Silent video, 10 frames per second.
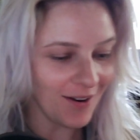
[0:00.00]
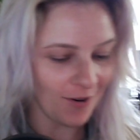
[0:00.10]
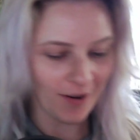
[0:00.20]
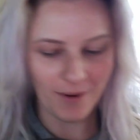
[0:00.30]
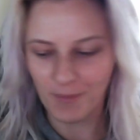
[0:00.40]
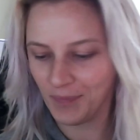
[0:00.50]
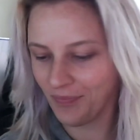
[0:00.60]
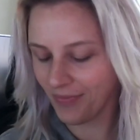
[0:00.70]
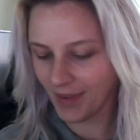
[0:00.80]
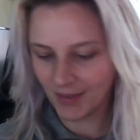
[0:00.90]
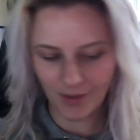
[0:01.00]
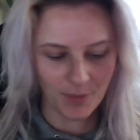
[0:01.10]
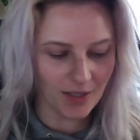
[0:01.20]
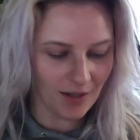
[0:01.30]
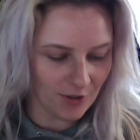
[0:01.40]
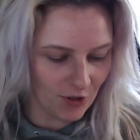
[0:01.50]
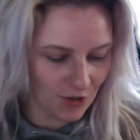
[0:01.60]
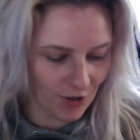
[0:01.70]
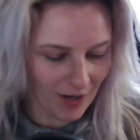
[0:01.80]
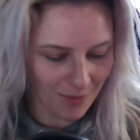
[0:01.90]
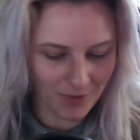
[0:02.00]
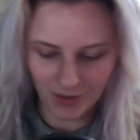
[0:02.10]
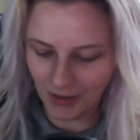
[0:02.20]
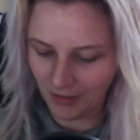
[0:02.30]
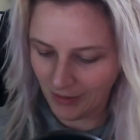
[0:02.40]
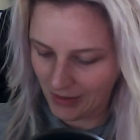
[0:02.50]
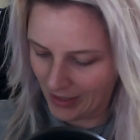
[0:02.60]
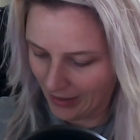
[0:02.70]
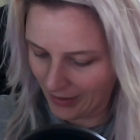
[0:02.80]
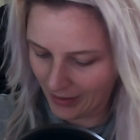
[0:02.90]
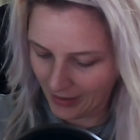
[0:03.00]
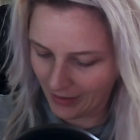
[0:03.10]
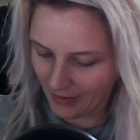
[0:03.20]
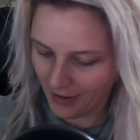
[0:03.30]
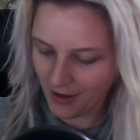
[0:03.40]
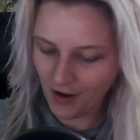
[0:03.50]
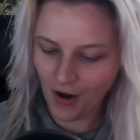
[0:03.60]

Okay, I just grabbed the littles out of here.